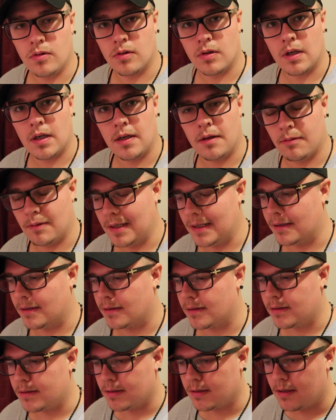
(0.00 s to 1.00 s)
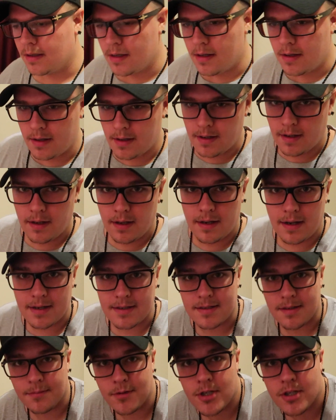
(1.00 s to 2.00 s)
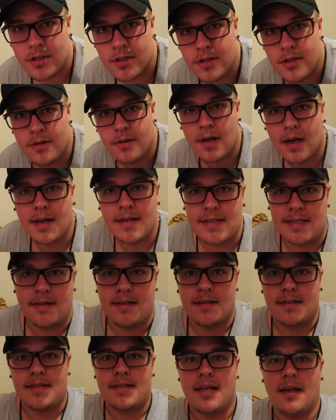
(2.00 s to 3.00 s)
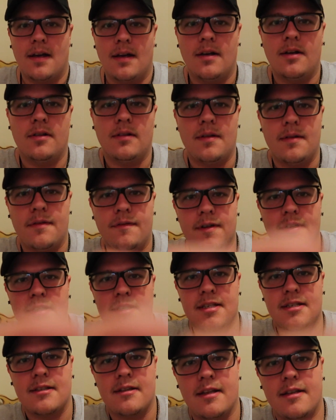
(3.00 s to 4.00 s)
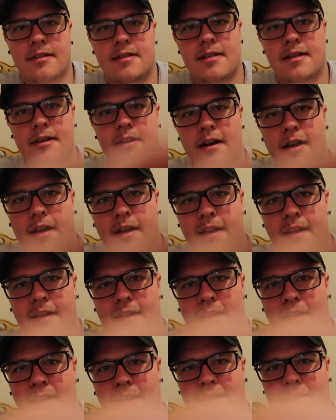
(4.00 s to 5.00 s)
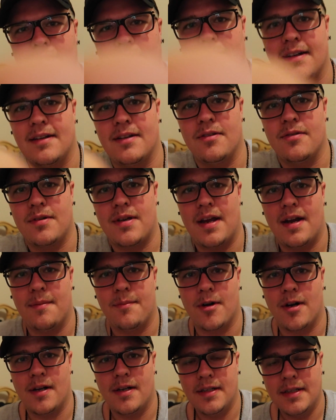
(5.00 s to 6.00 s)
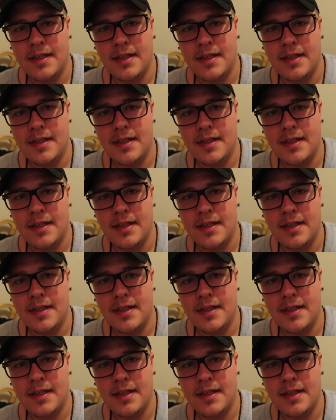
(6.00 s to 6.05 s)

Ooh, well, as I'm sure you guys can tell, let me fix this lens here. I need to get a new camera.